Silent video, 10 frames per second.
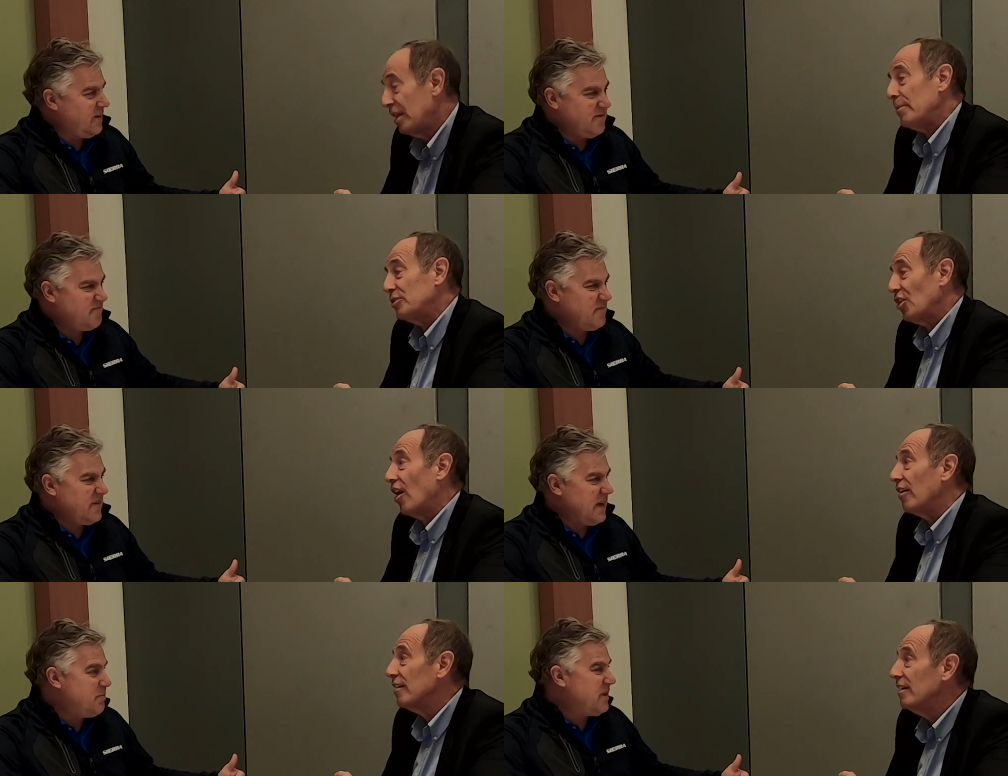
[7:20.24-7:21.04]
Speaker 1: Pretty
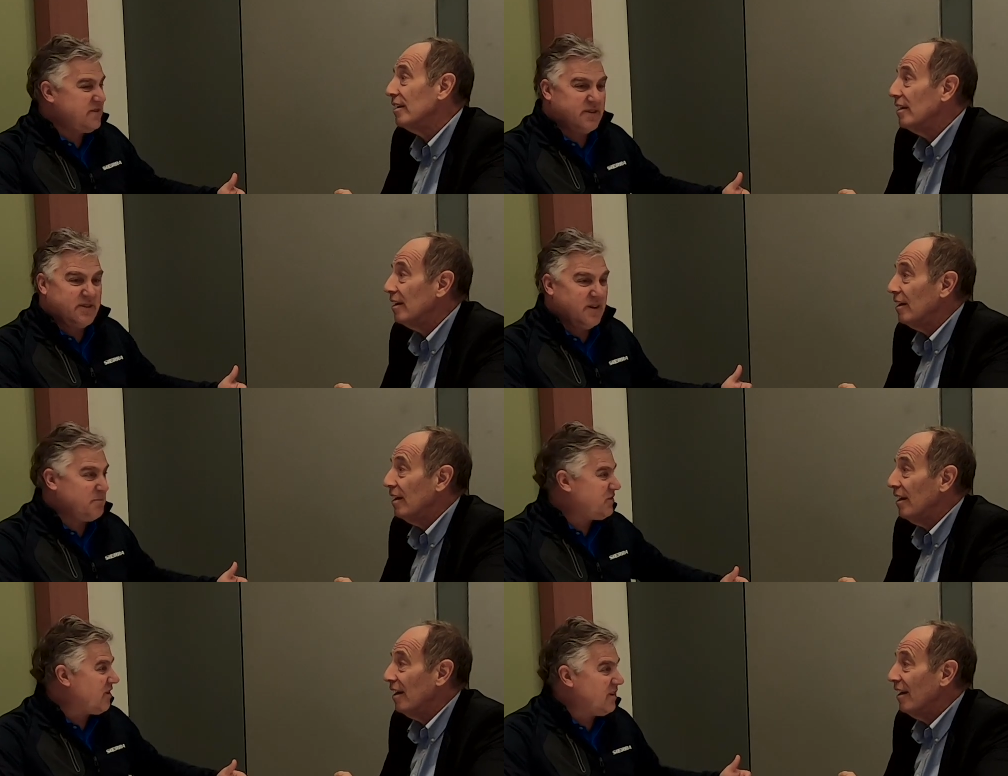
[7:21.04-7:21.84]
bizarre. Anybody send you an
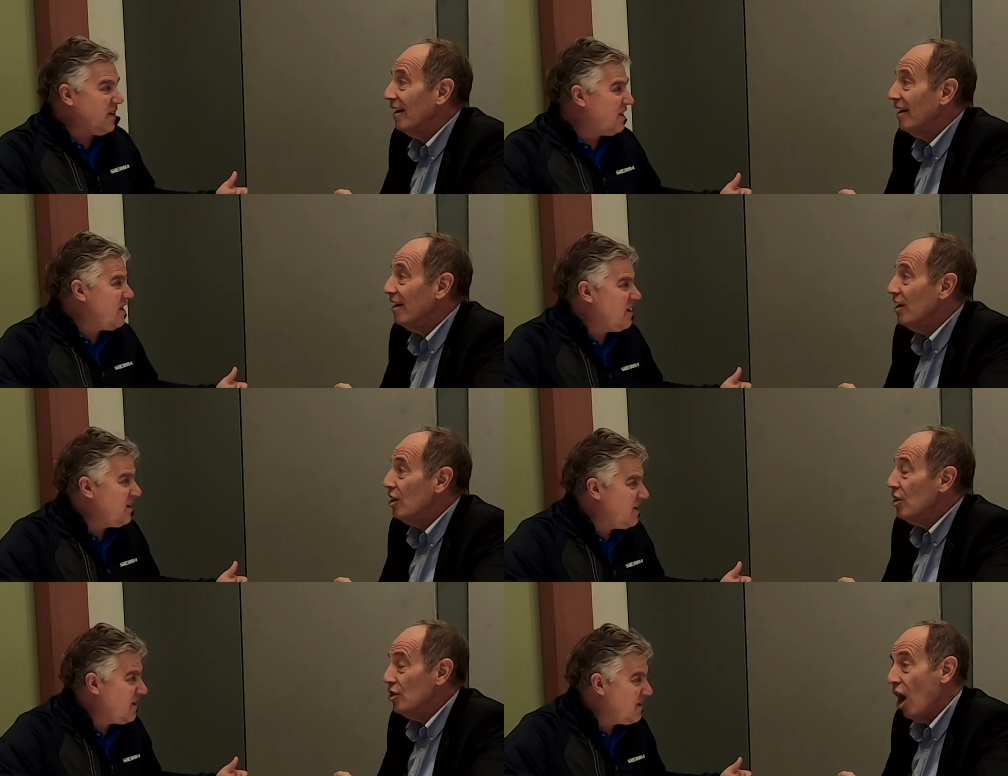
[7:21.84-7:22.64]
I'm sorry letter?
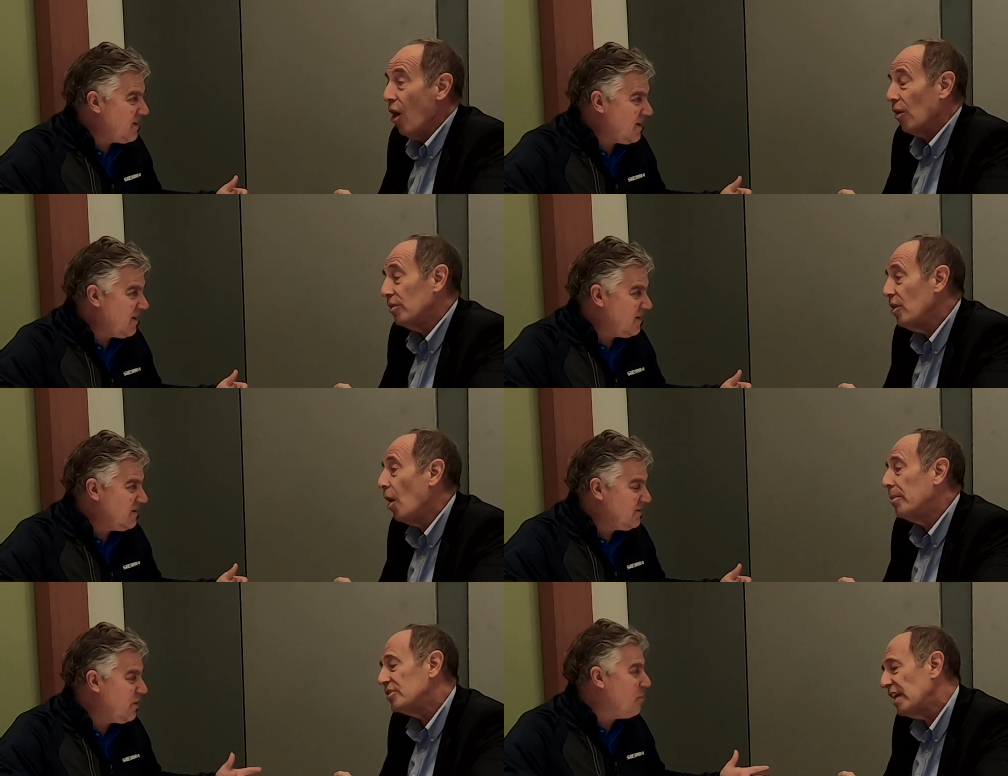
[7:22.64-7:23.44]
No,
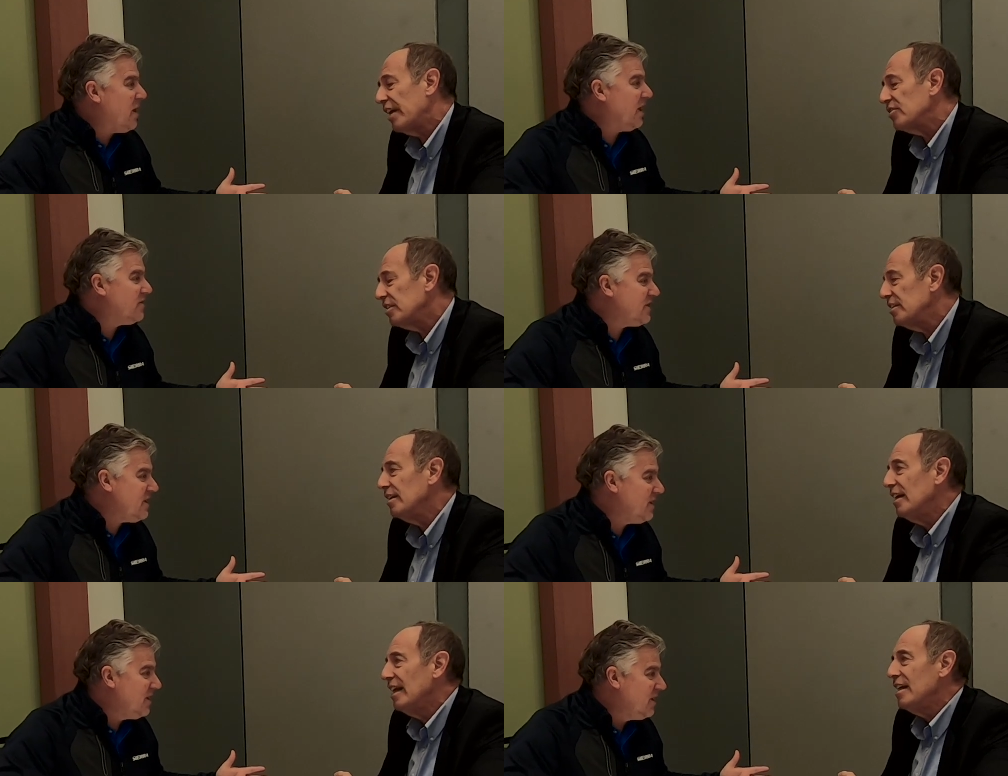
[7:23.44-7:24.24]
no.
Speaker 2: But no it's apology?
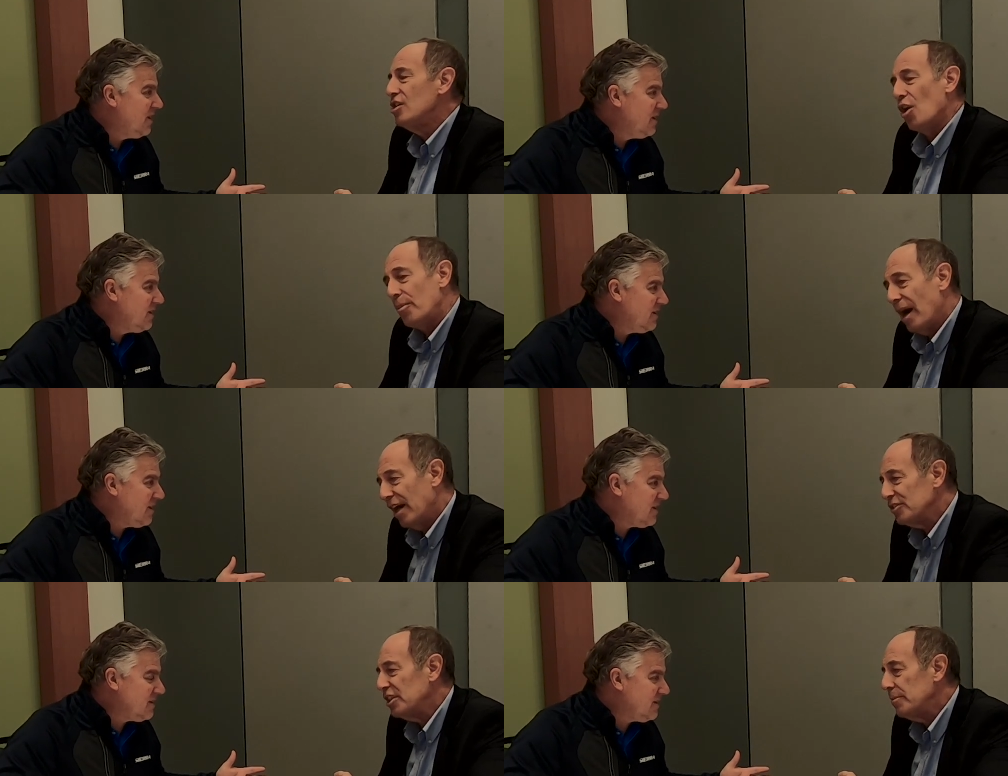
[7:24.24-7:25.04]
Actually, no
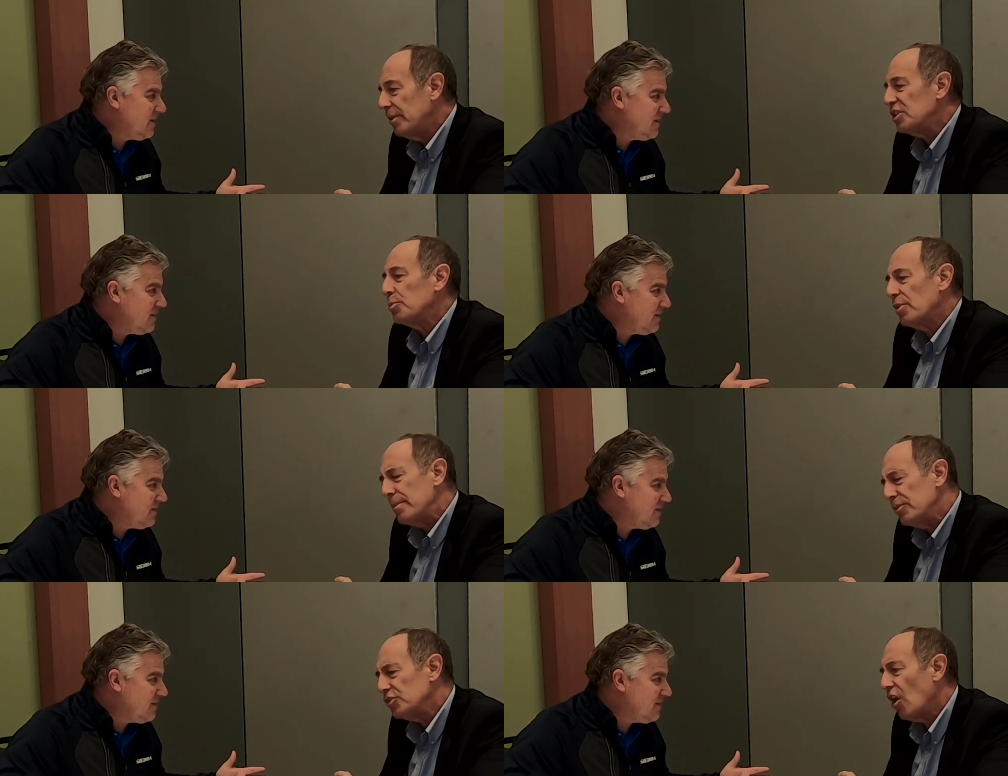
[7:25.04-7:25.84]
apology, but it's
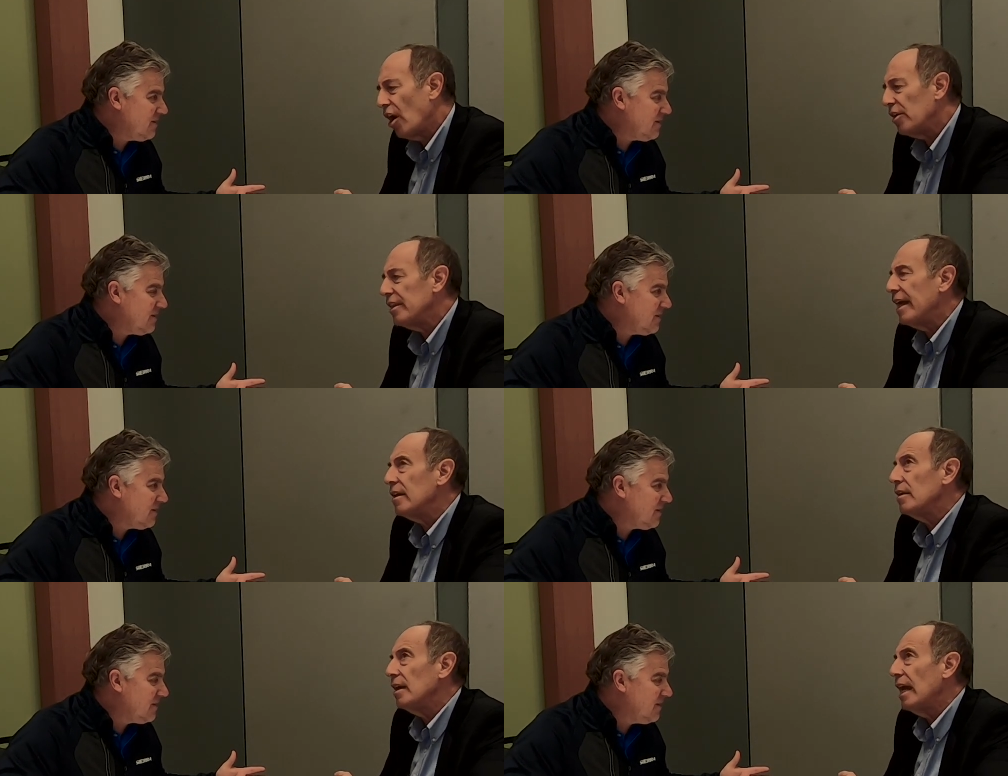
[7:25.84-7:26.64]
pretty bizarre
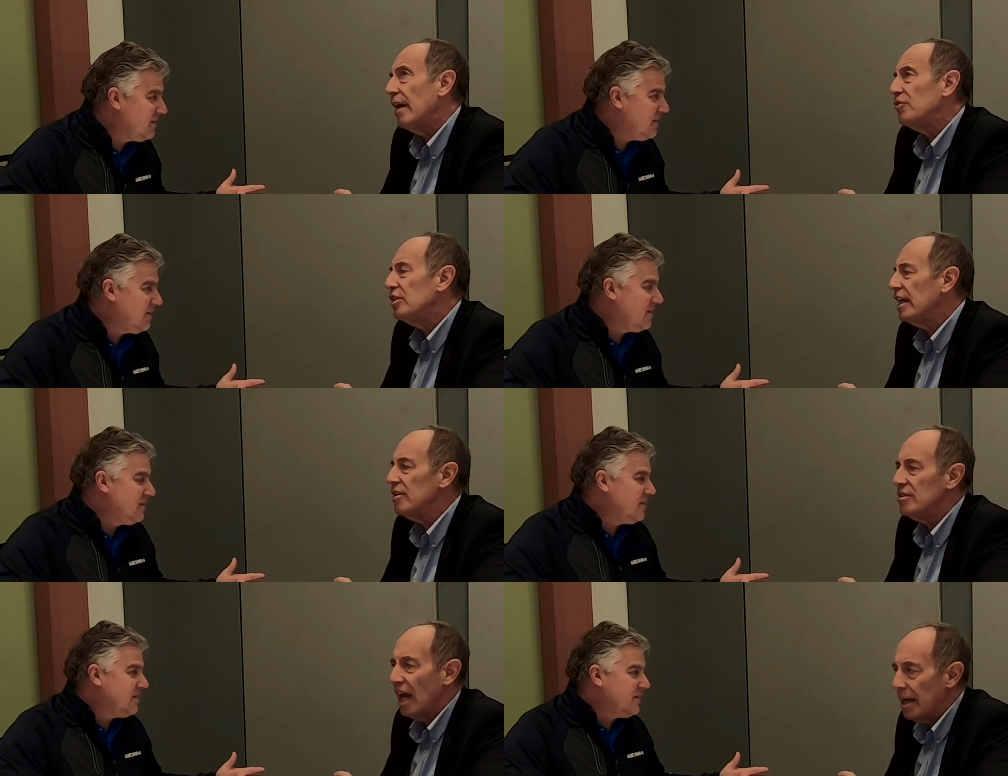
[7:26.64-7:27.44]
that after you
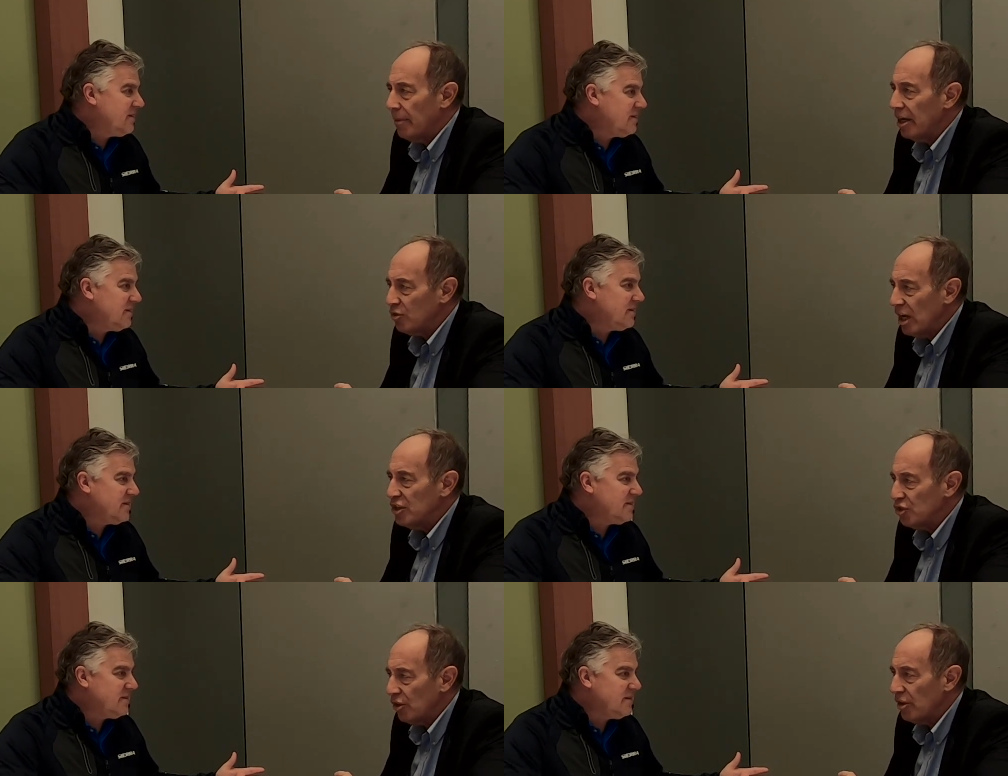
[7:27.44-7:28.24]
get indicted by a
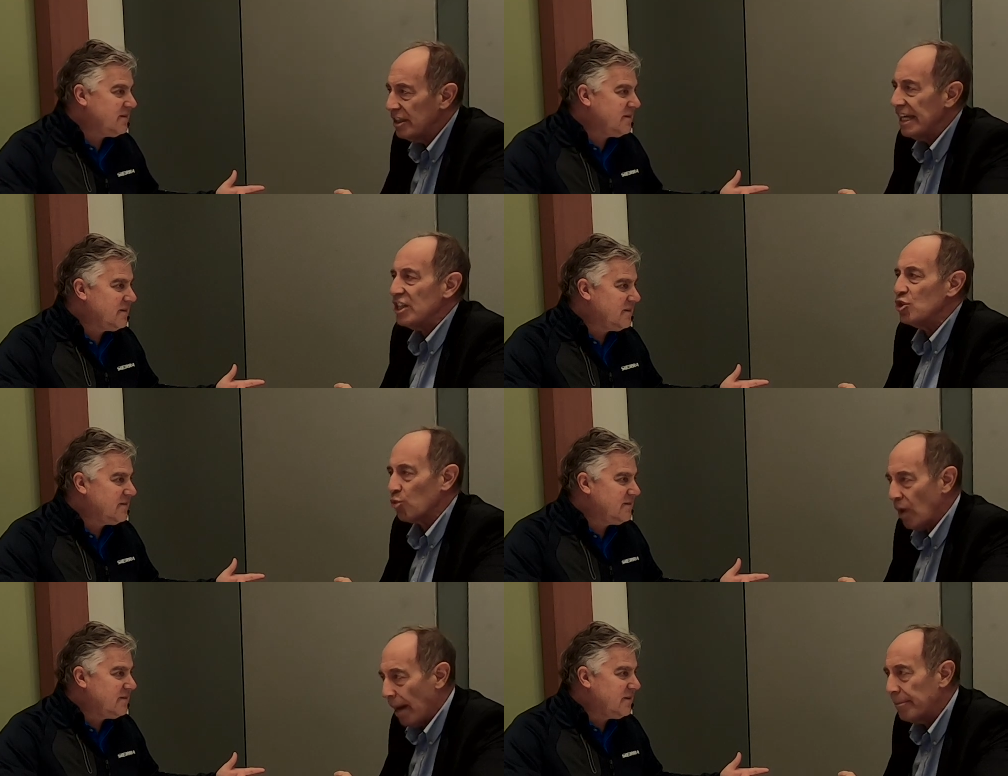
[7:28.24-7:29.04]
grand jury, they
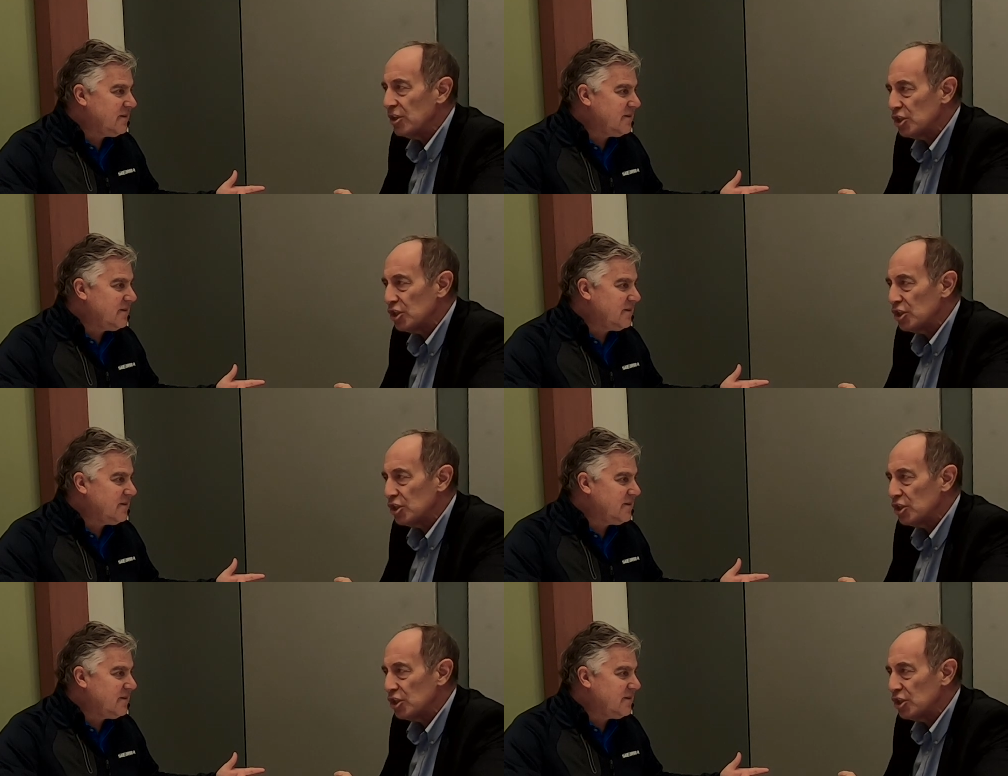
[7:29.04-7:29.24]
drop